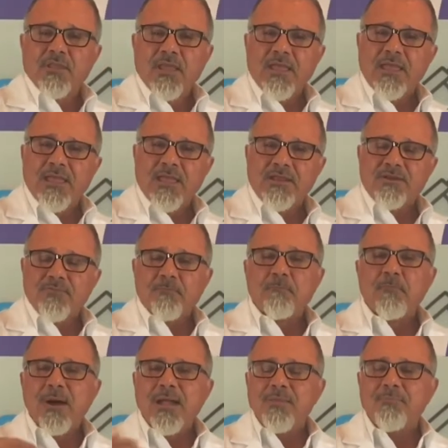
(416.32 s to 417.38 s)

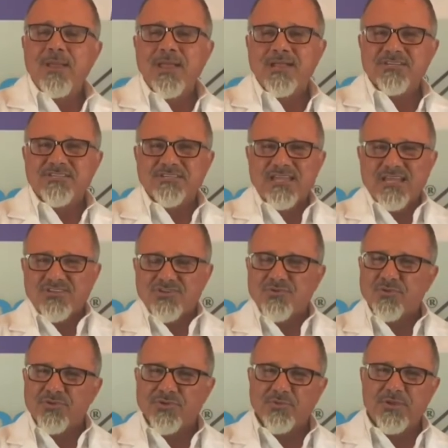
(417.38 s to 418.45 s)
and bypass that
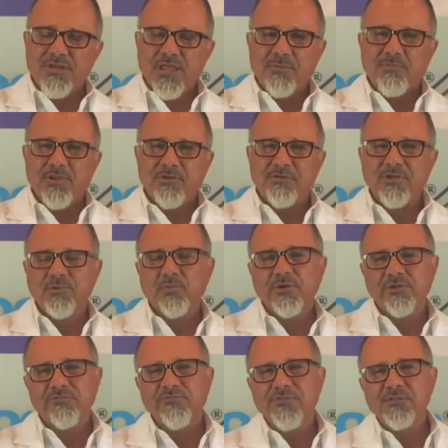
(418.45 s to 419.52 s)
2 or 3 day period where
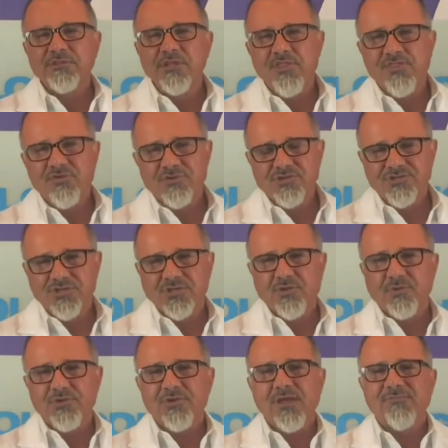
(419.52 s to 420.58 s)
you feel lethargic,
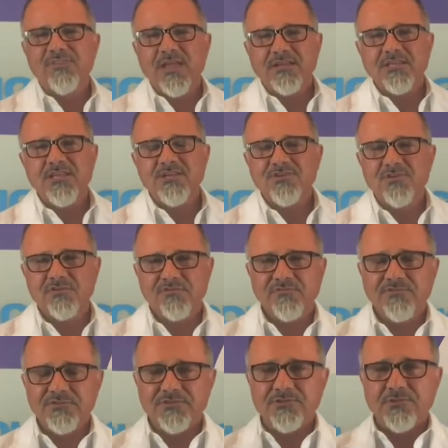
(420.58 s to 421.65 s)
or you have that ketone
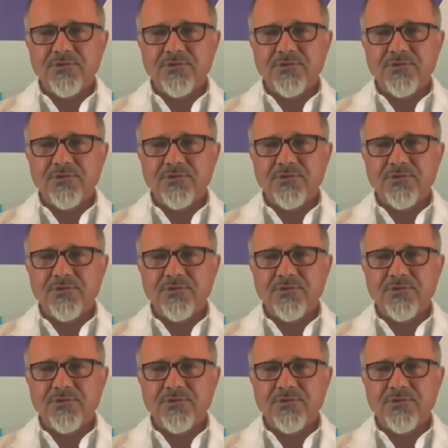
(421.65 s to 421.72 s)
flu,